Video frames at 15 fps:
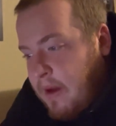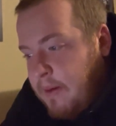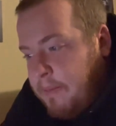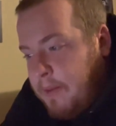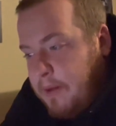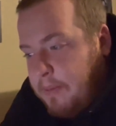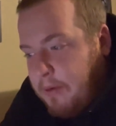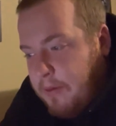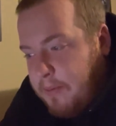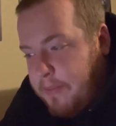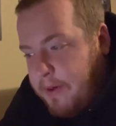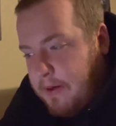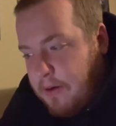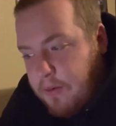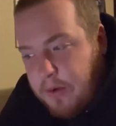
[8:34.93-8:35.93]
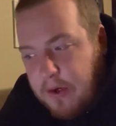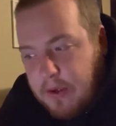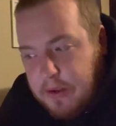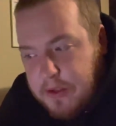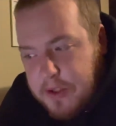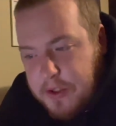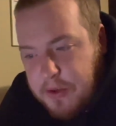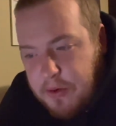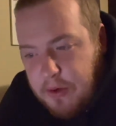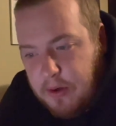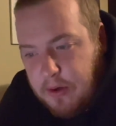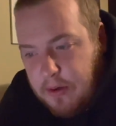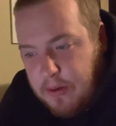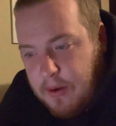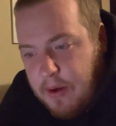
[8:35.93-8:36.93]
people build while in
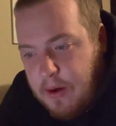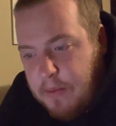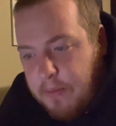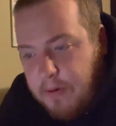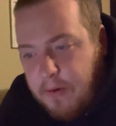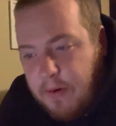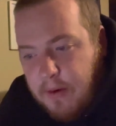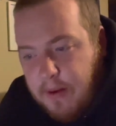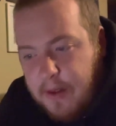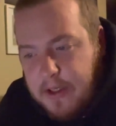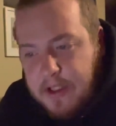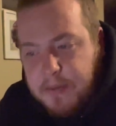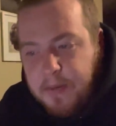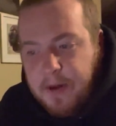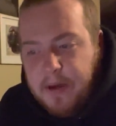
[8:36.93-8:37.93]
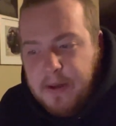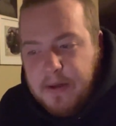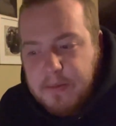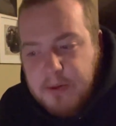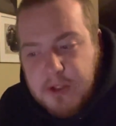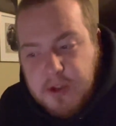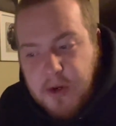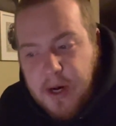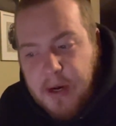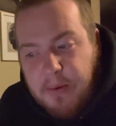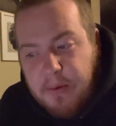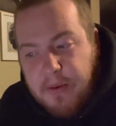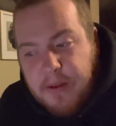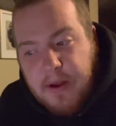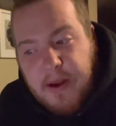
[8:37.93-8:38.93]
school, more or less playing them straight
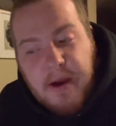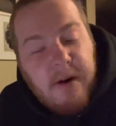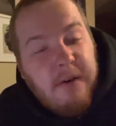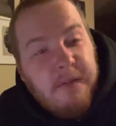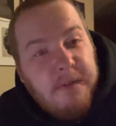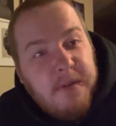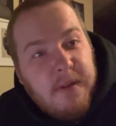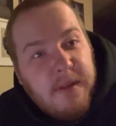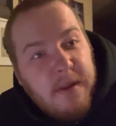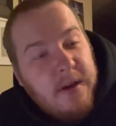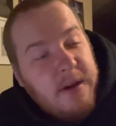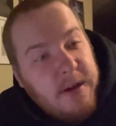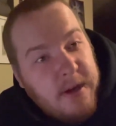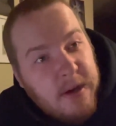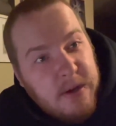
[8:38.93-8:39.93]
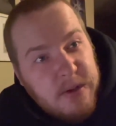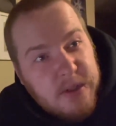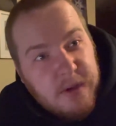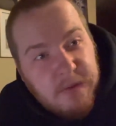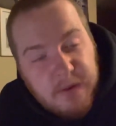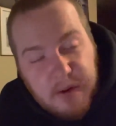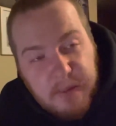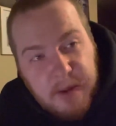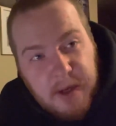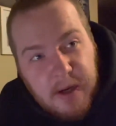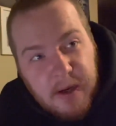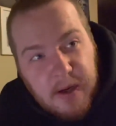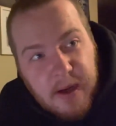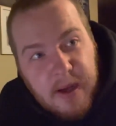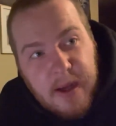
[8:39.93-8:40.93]
with a healthy dose of
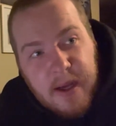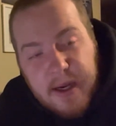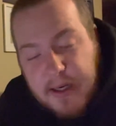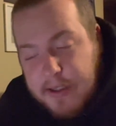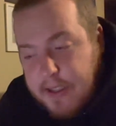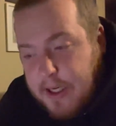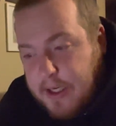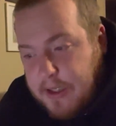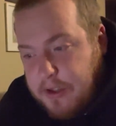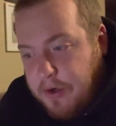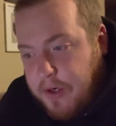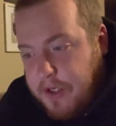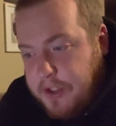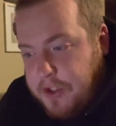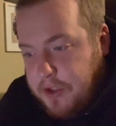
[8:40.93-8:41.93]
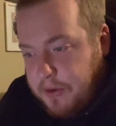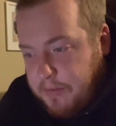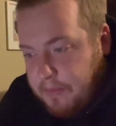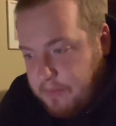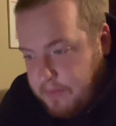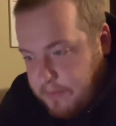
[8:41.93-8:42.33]
comedic exaggeration.